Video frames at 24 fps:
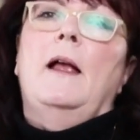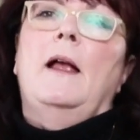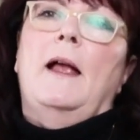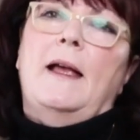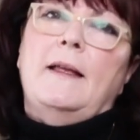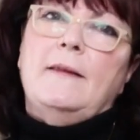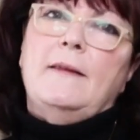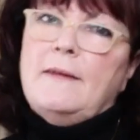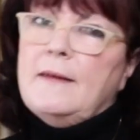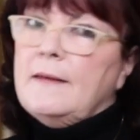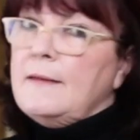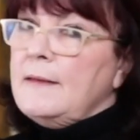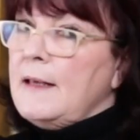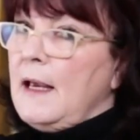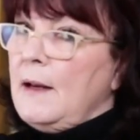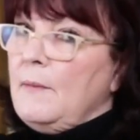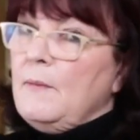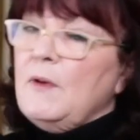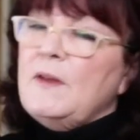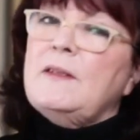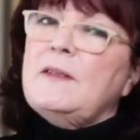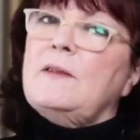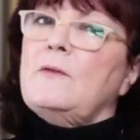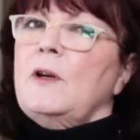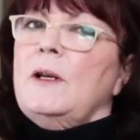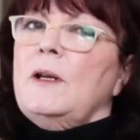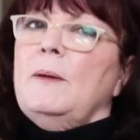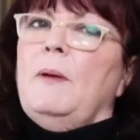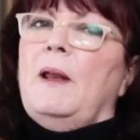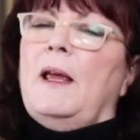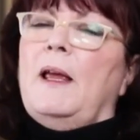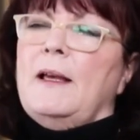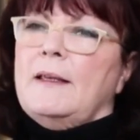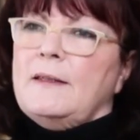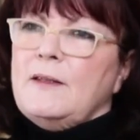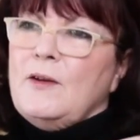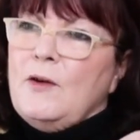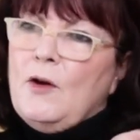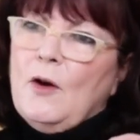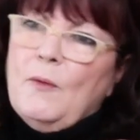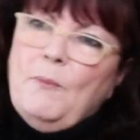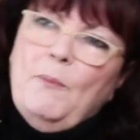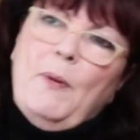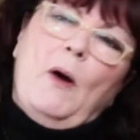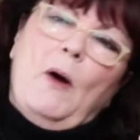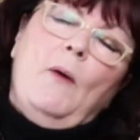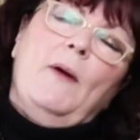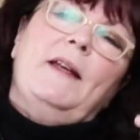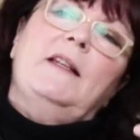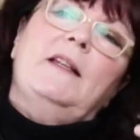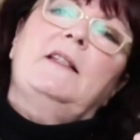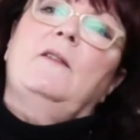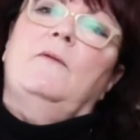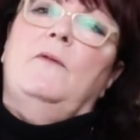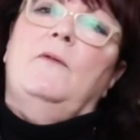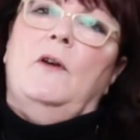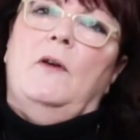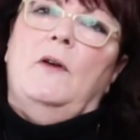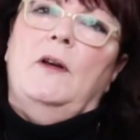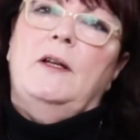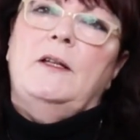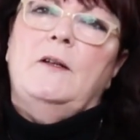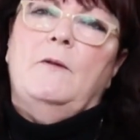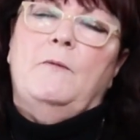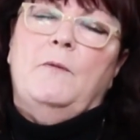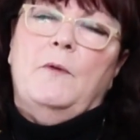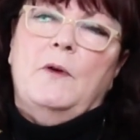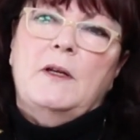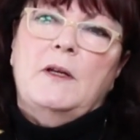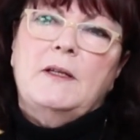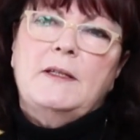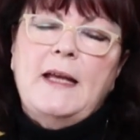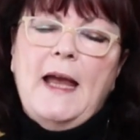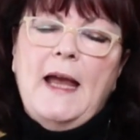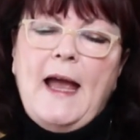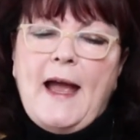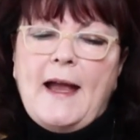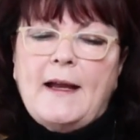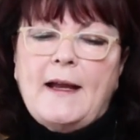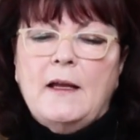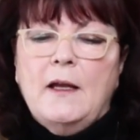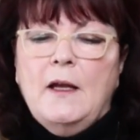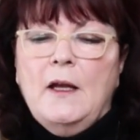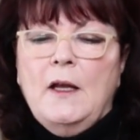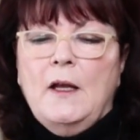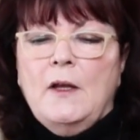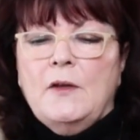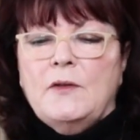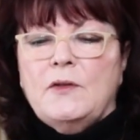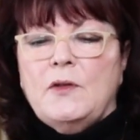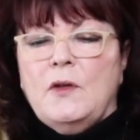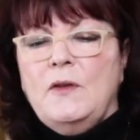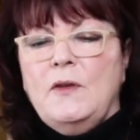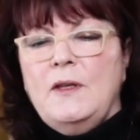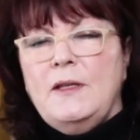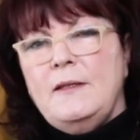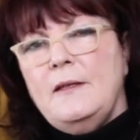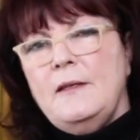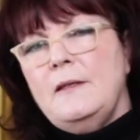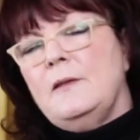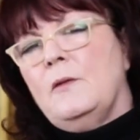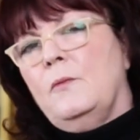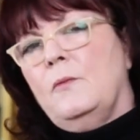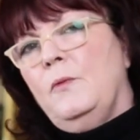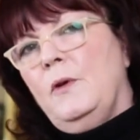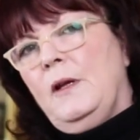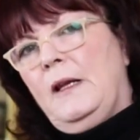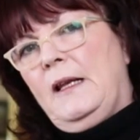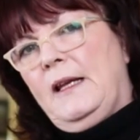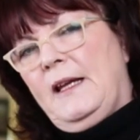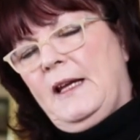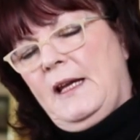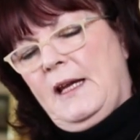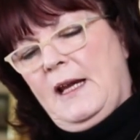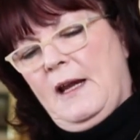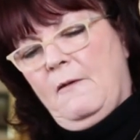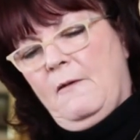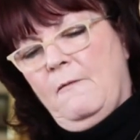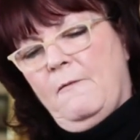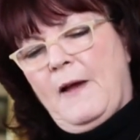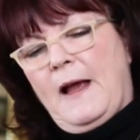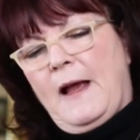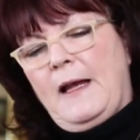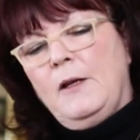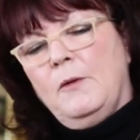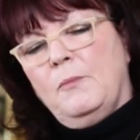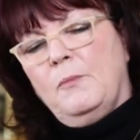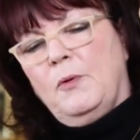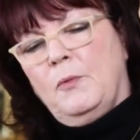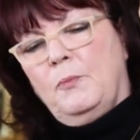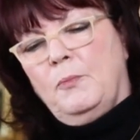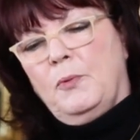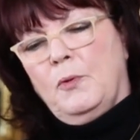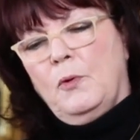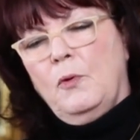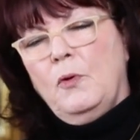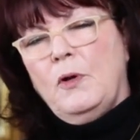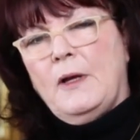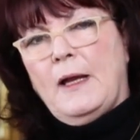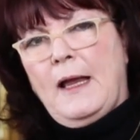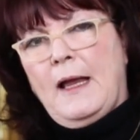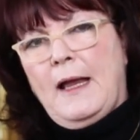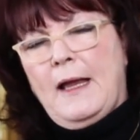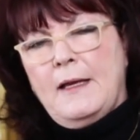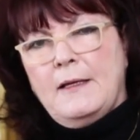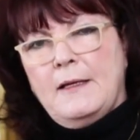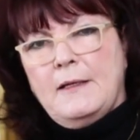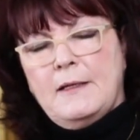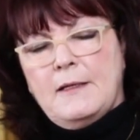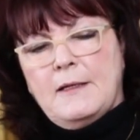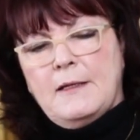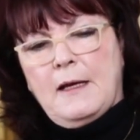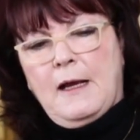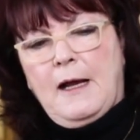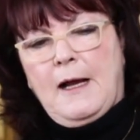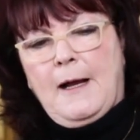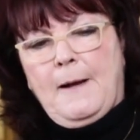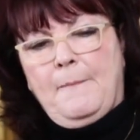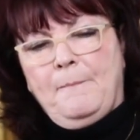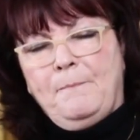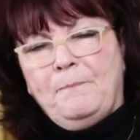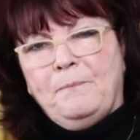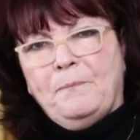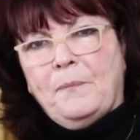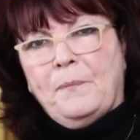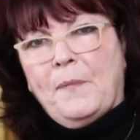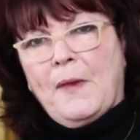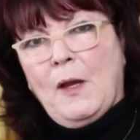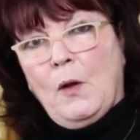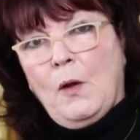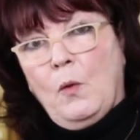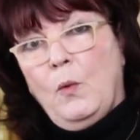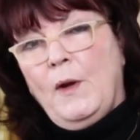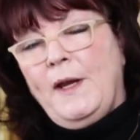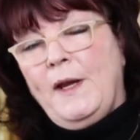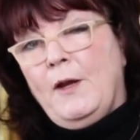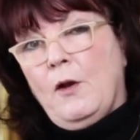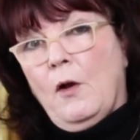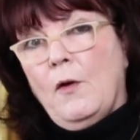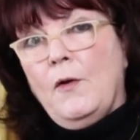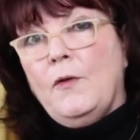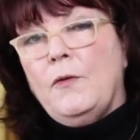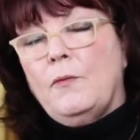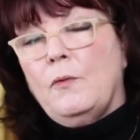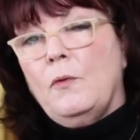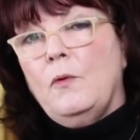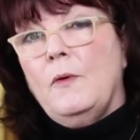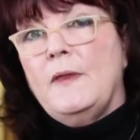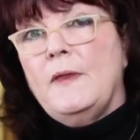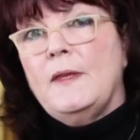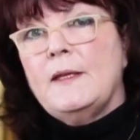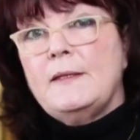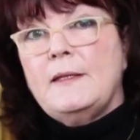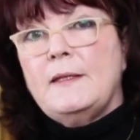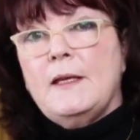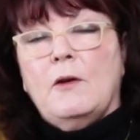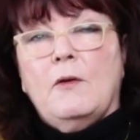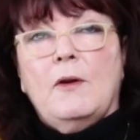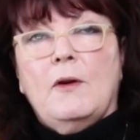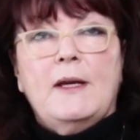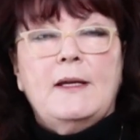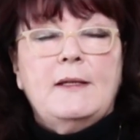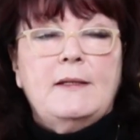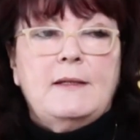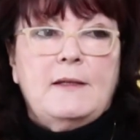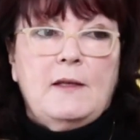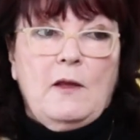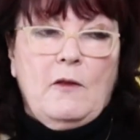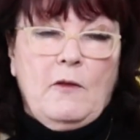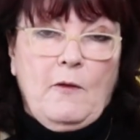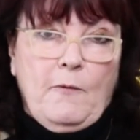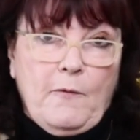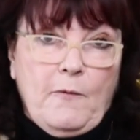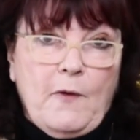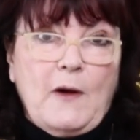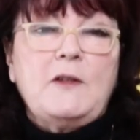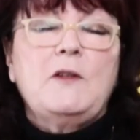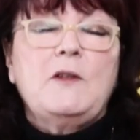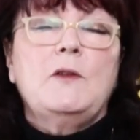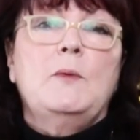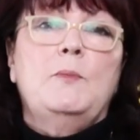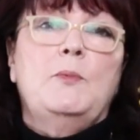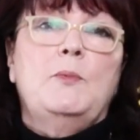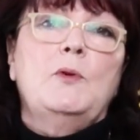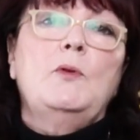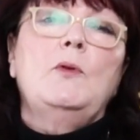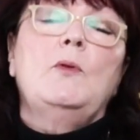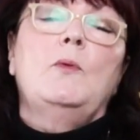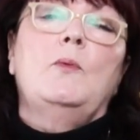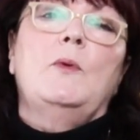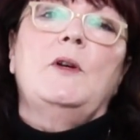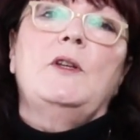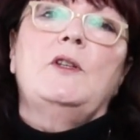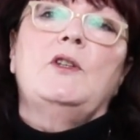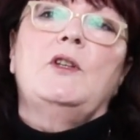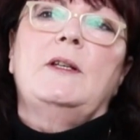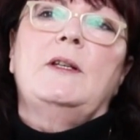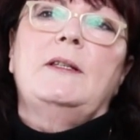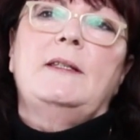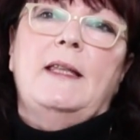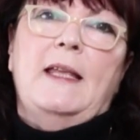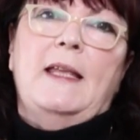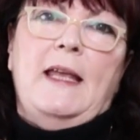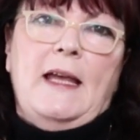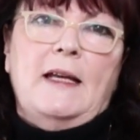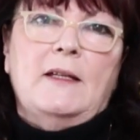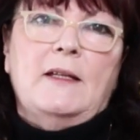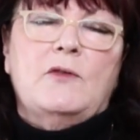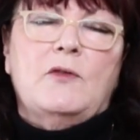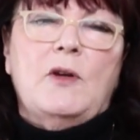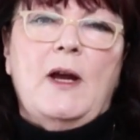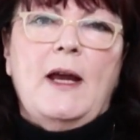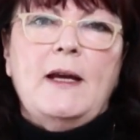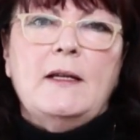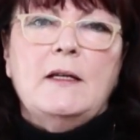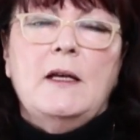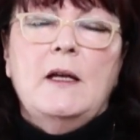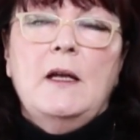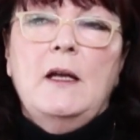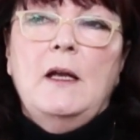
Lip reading: And the same with string players, bowing is a very different attack. So this is a really invaluable book, and we go through in the series the front of the book, which is the extract,